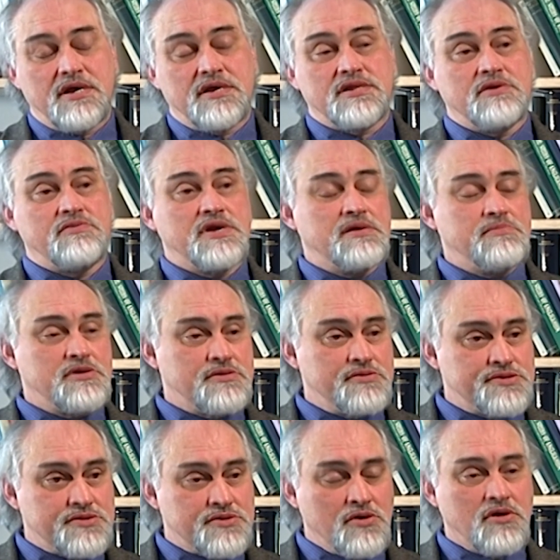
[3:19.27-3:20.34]
They were able to
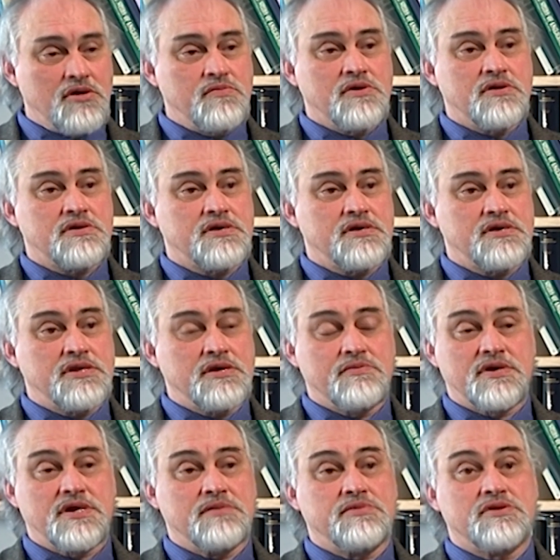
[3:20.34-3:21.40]
store water, they were
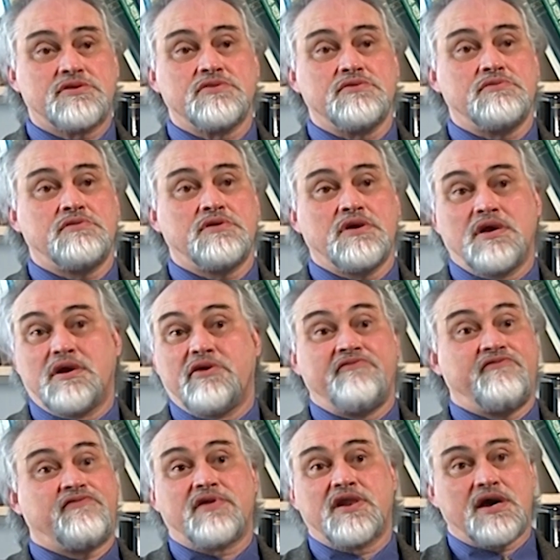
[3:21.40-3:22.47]
able to
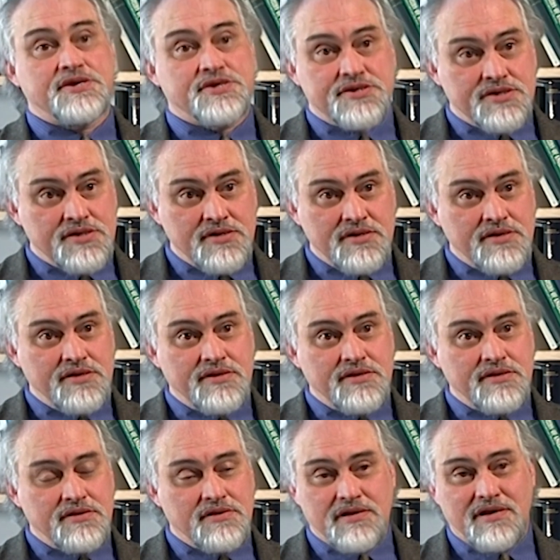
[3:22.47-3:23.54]
flush
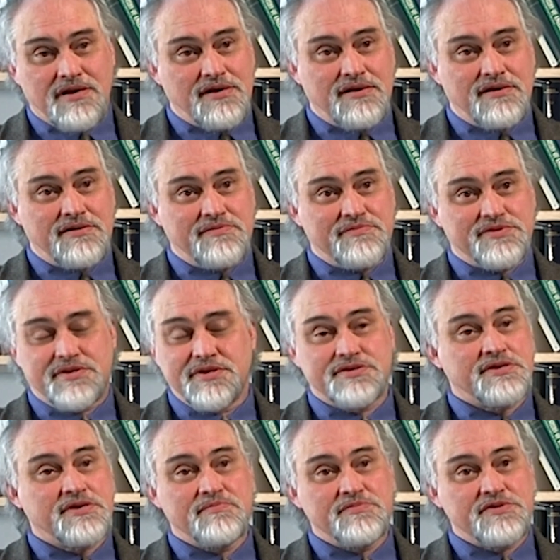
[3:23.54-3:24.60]

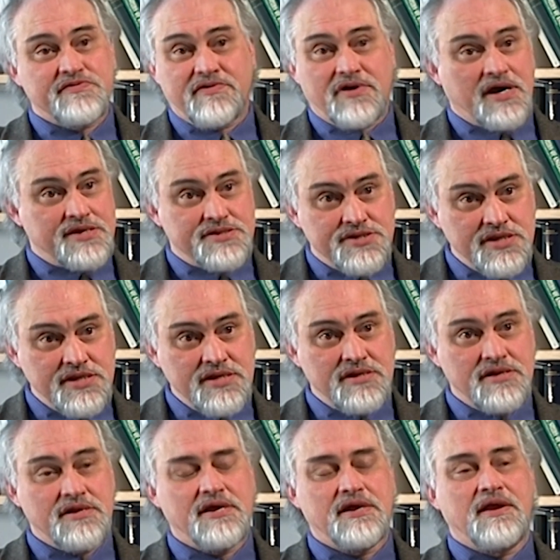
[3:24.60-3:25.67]
systems for
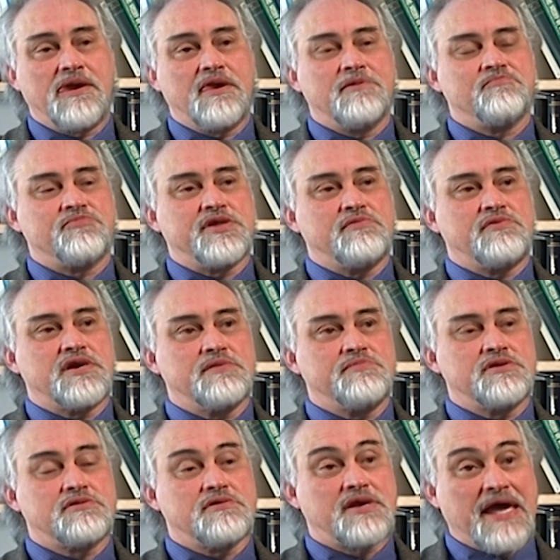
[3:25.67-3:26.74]
hygiene, they were able
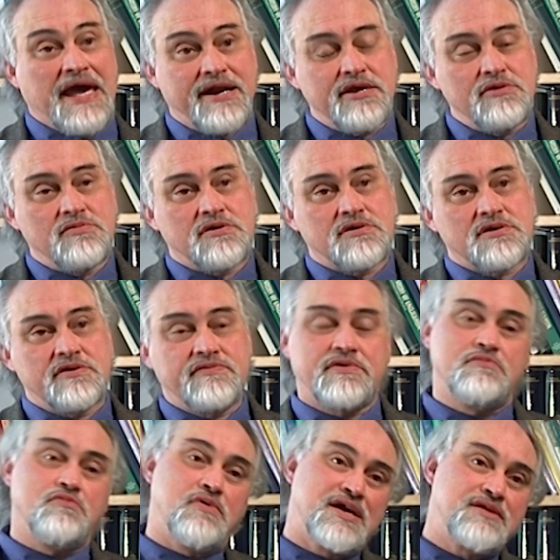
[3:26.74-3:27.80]
to carry water
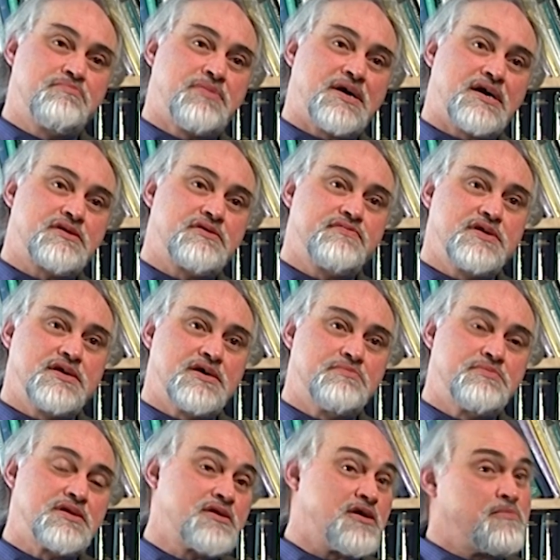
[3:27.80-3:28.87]
from one part of the
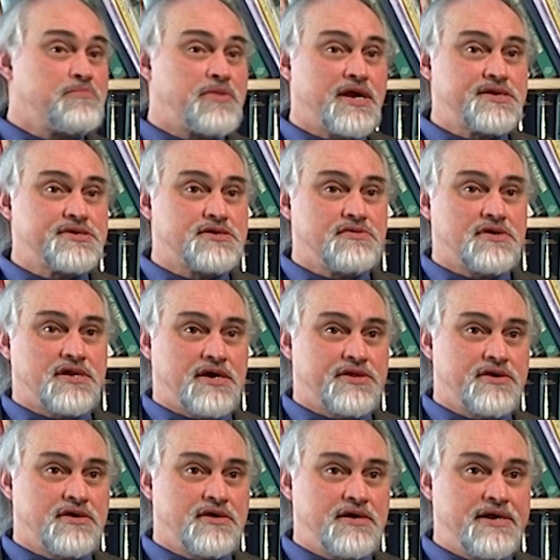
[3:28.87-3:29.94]
urban complex to
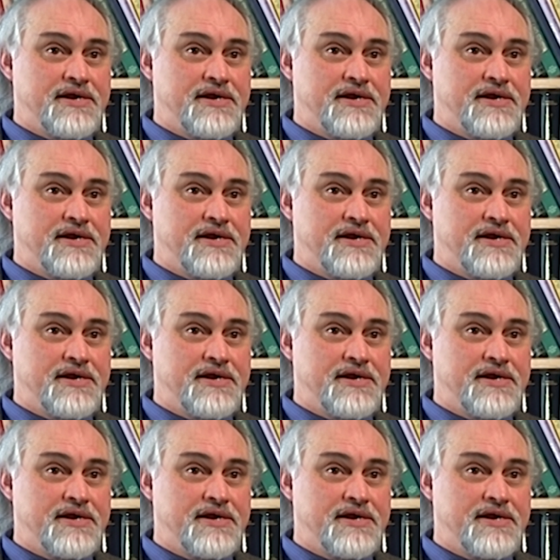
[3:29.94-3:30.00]
another,